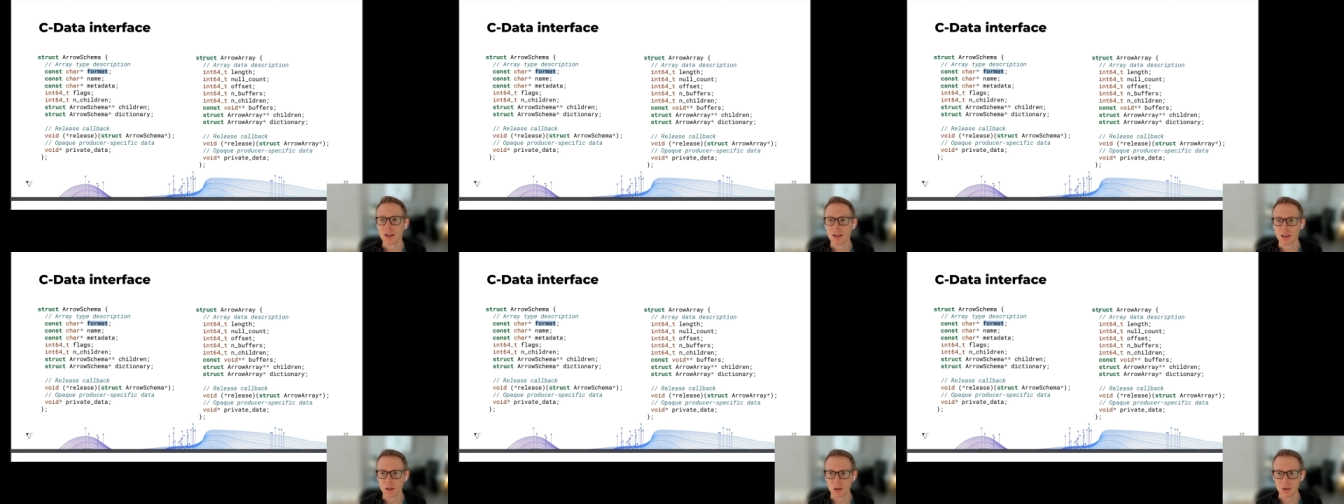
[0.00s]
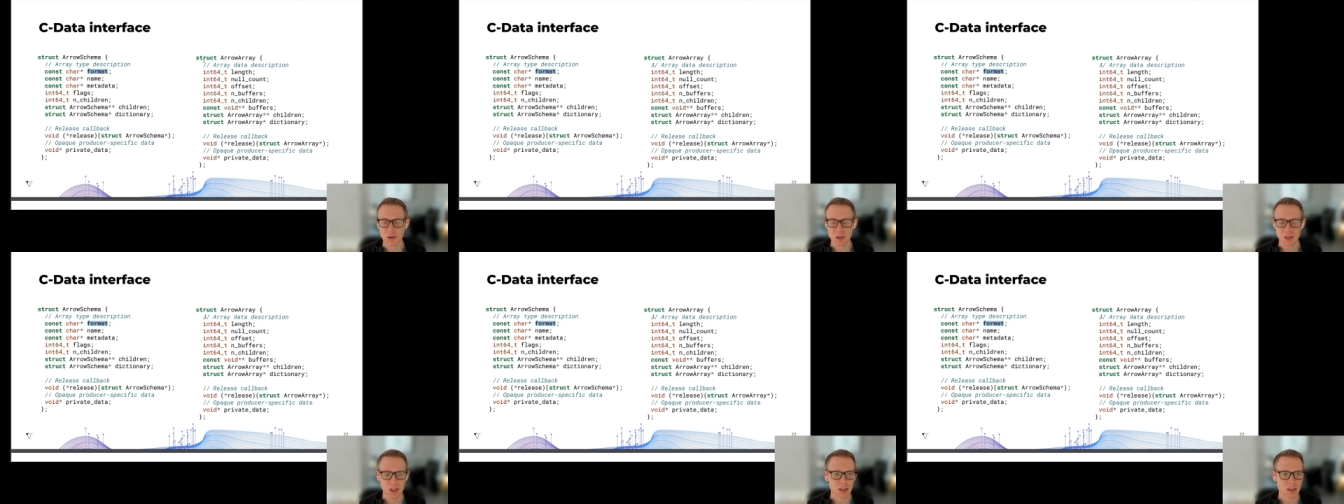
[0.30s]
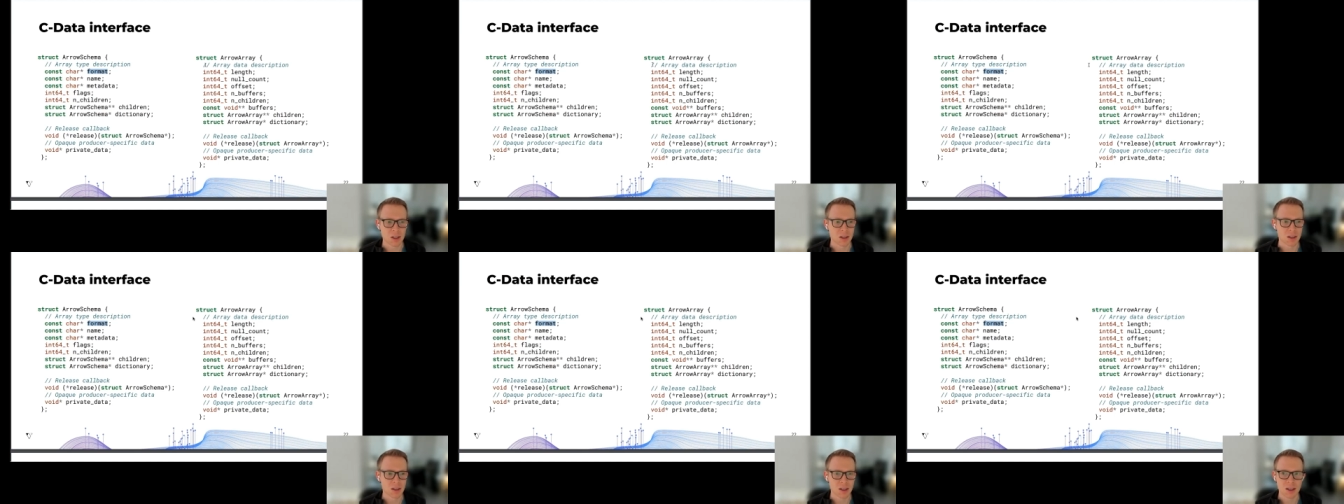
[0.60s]
used
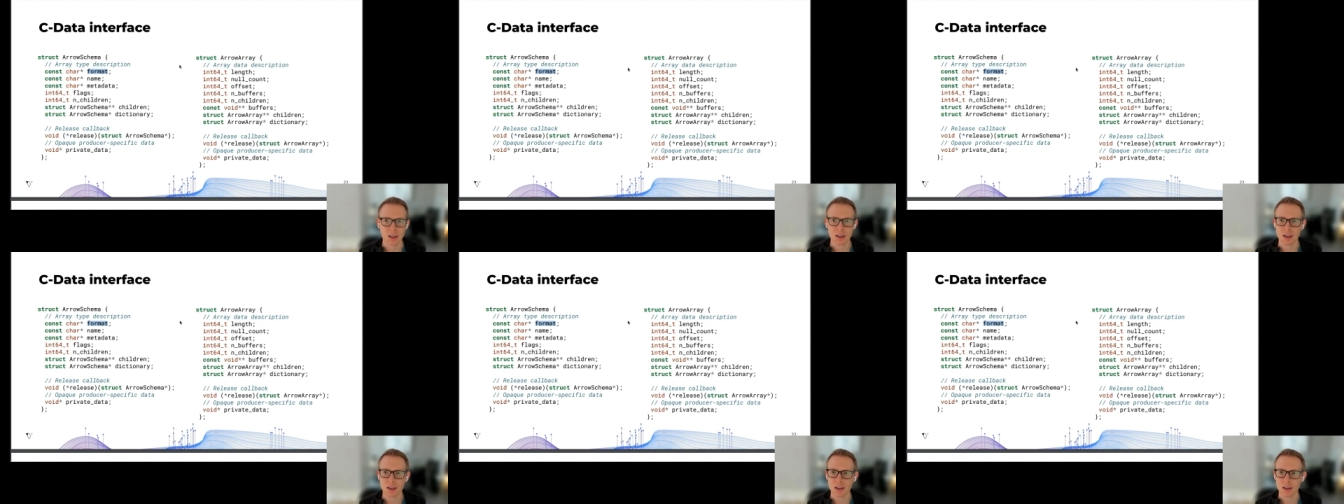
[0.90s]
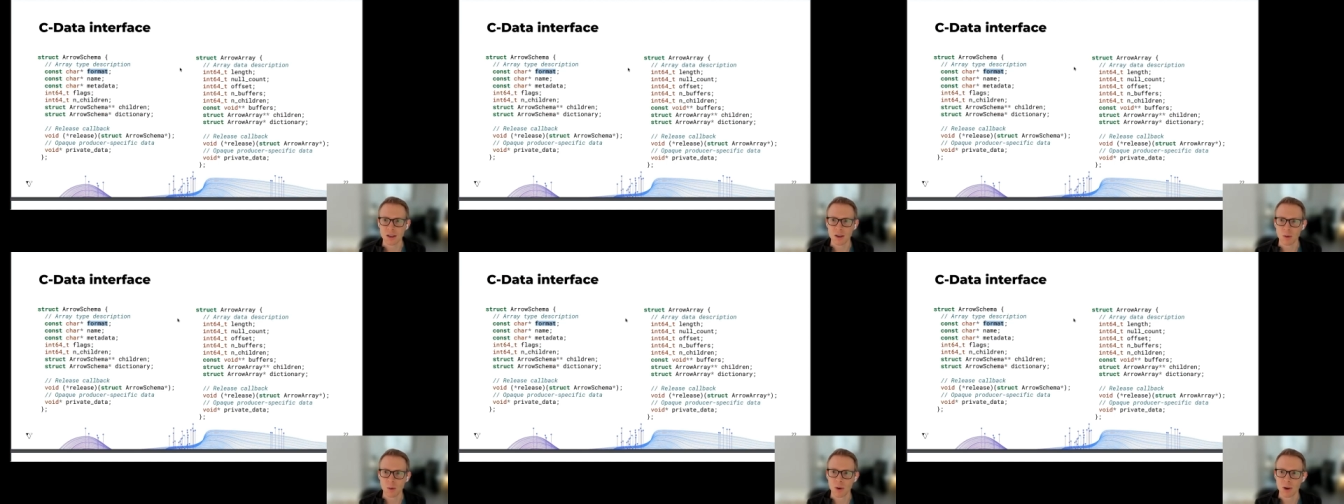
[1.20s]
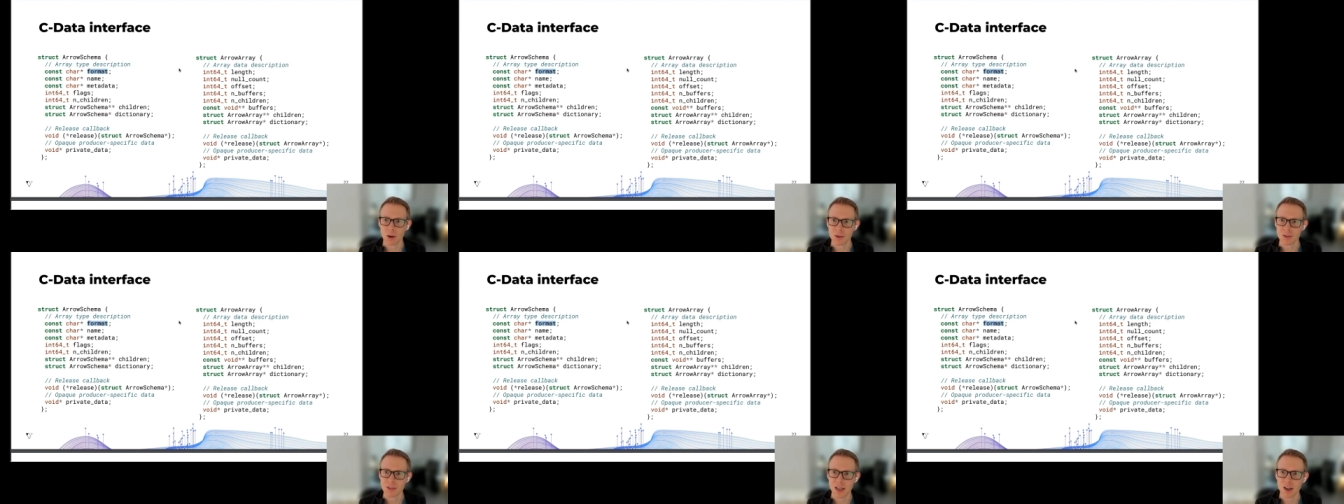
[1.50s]
in in a
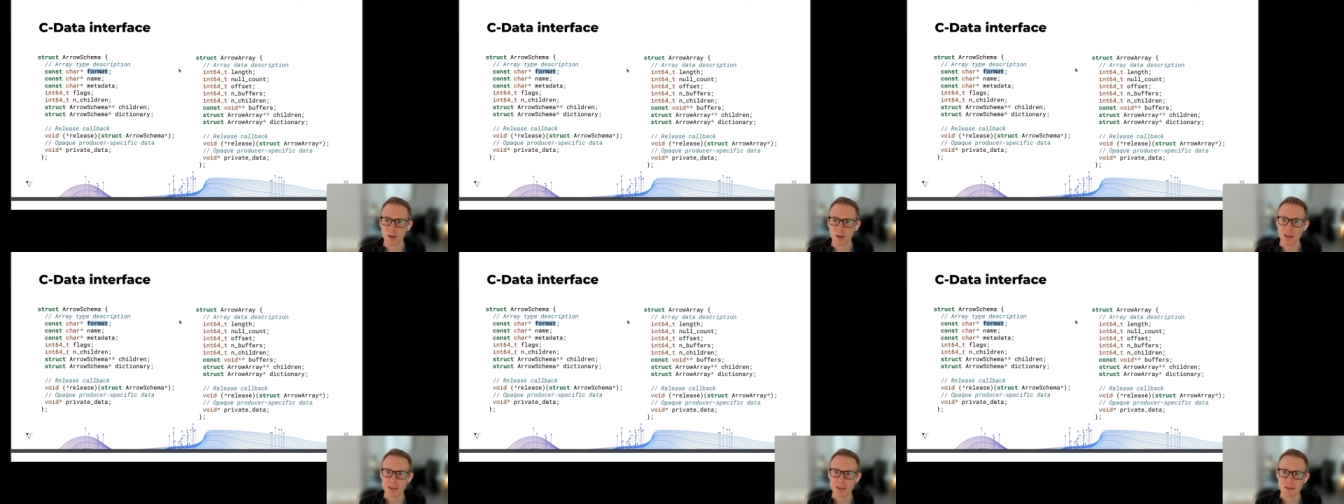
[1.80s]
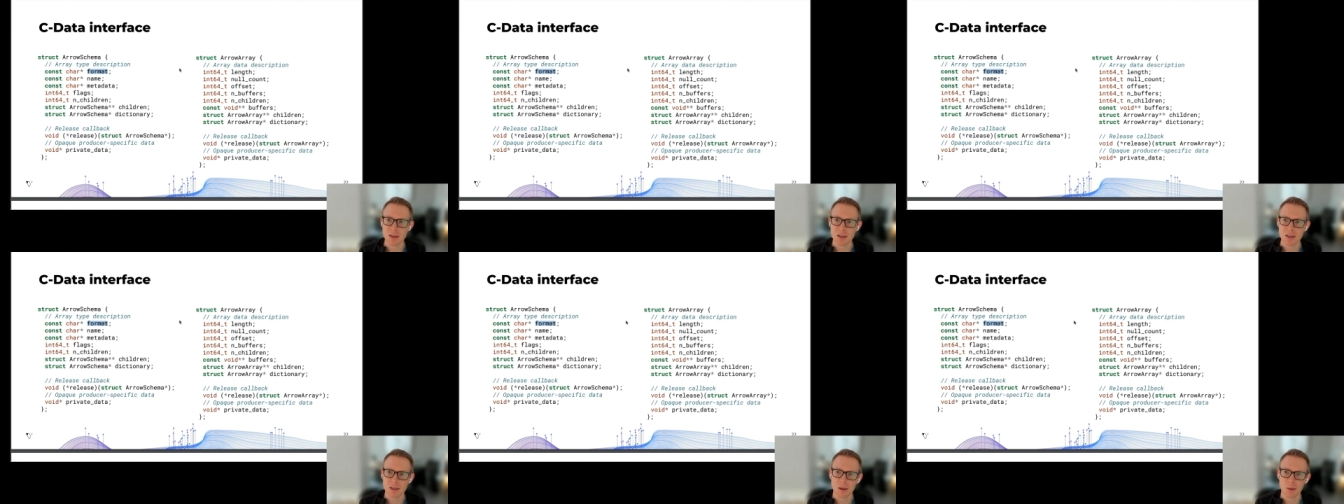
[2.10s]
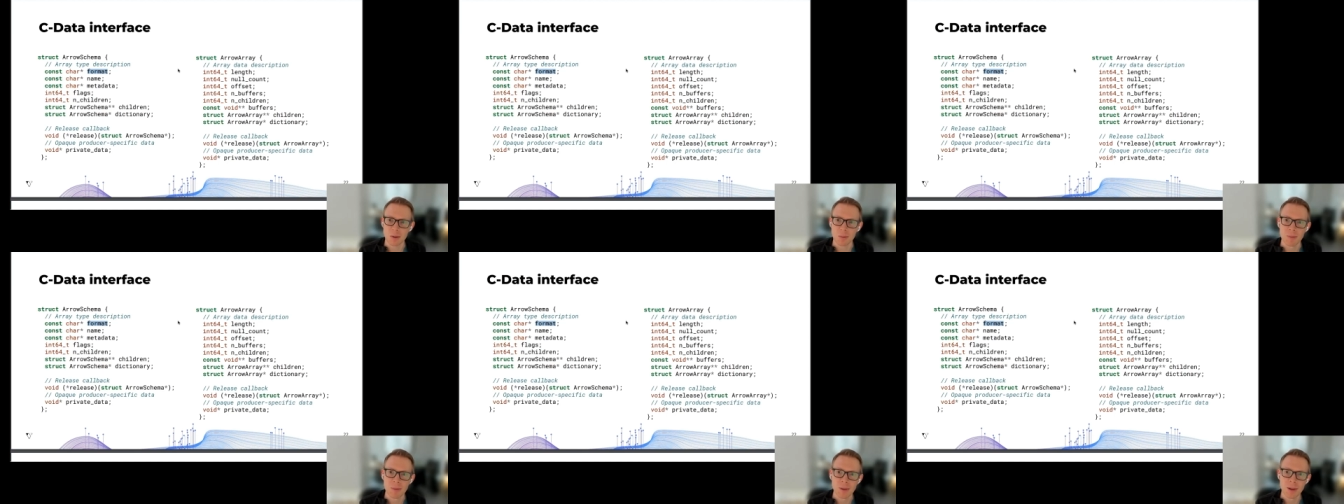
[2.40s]
real database
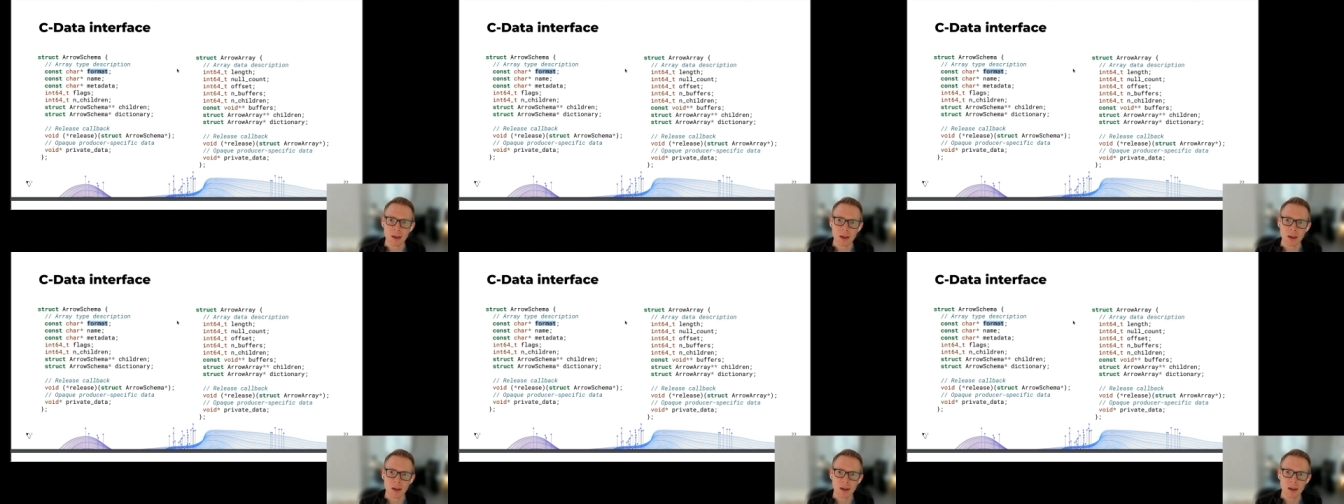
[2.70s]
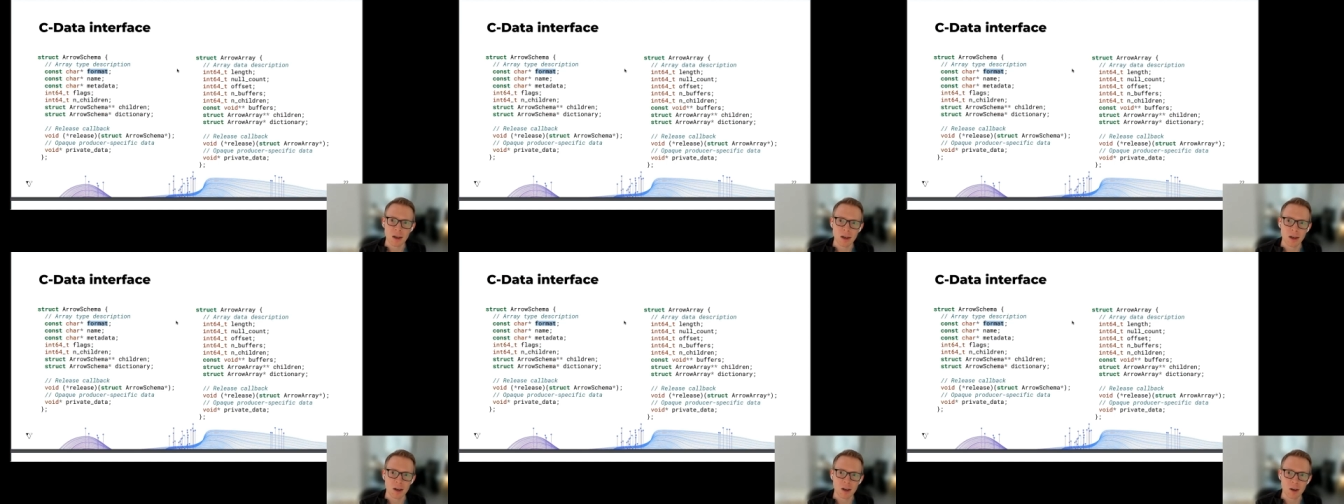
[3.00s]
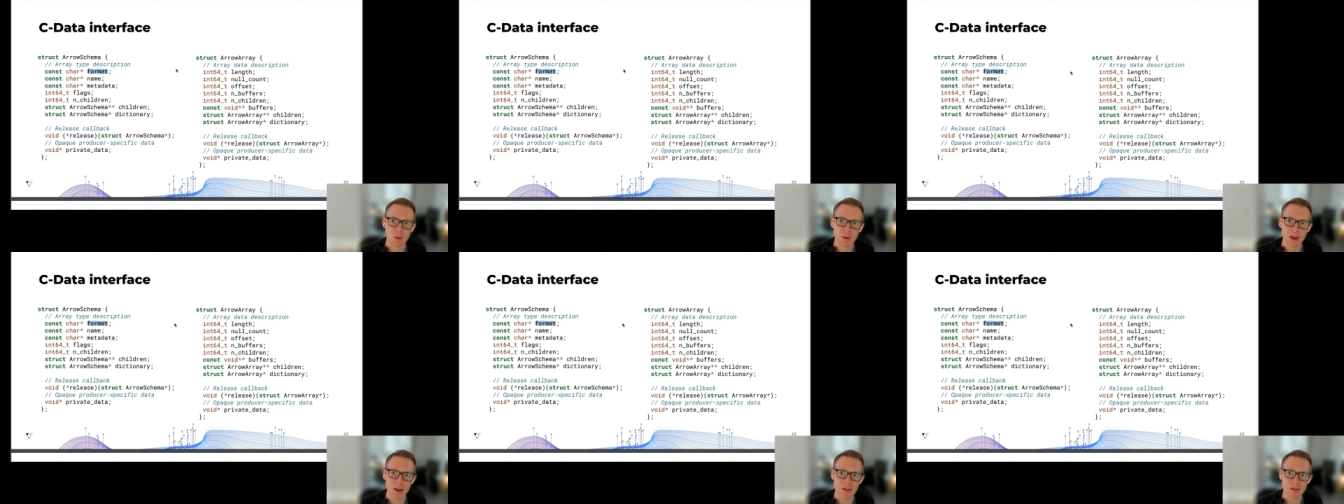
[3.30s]
system
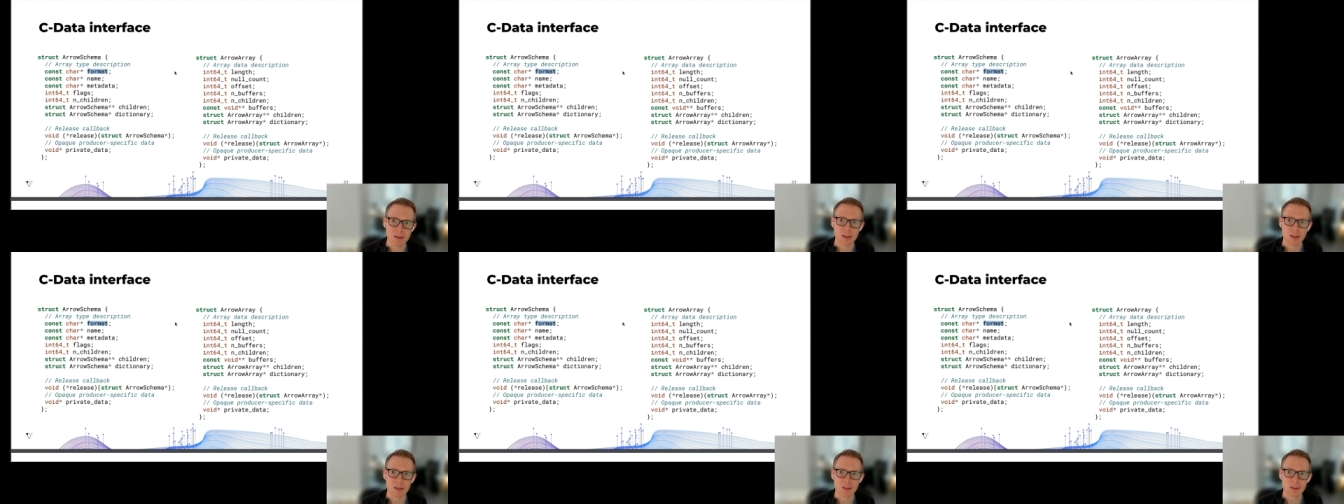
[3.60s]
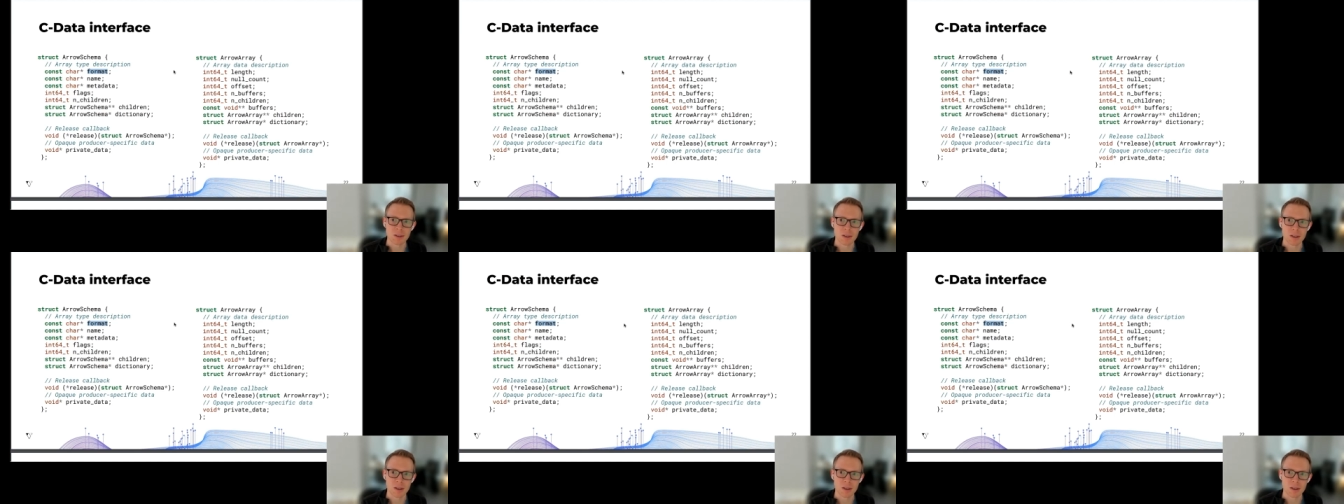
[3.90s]
um, as a